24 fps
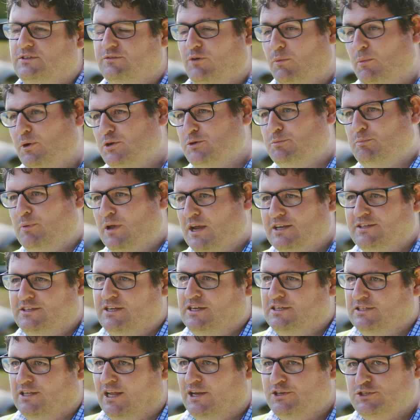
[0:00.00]
of a much bigger
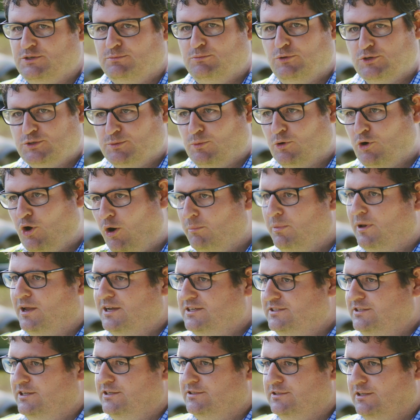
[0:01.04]
diesel engine, much more
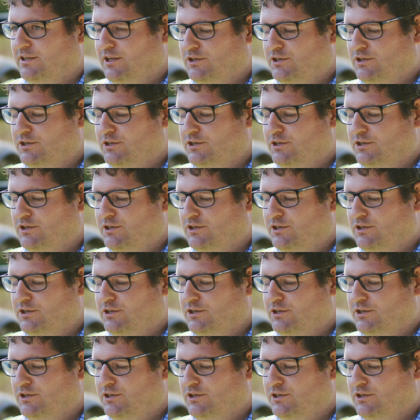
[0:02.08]
complex diesel